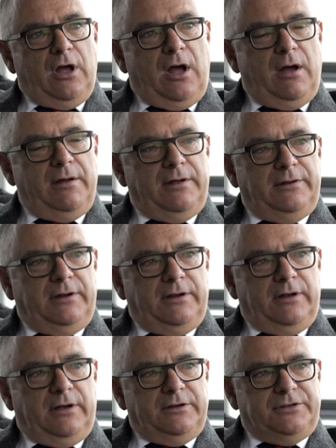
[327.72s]
Uh,
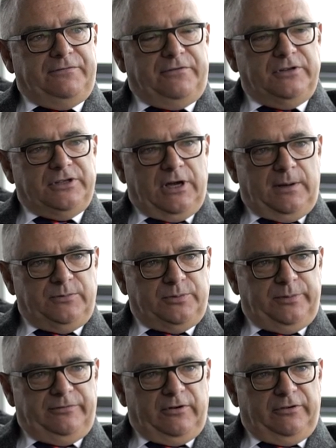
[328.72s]
at, at, different times,
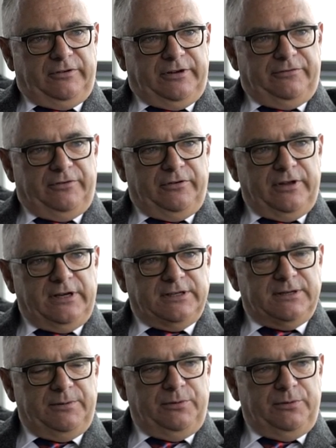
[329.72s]
we've looked for different things.